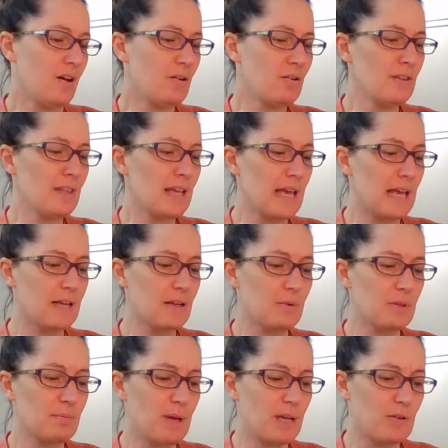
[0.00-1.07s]
Oh, the heck
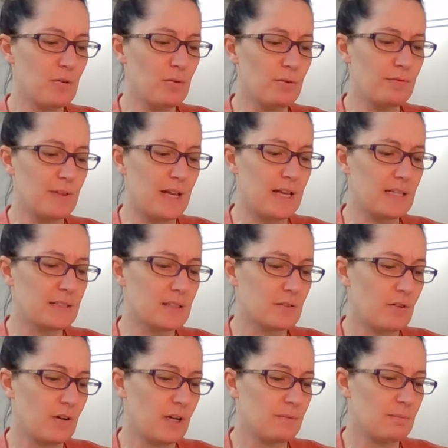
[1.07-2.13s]
with my cornflakes,
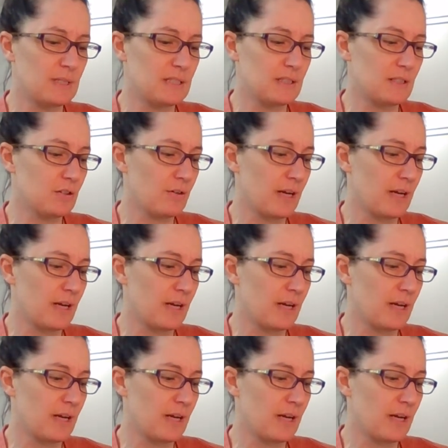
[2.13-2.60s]
cried Mr.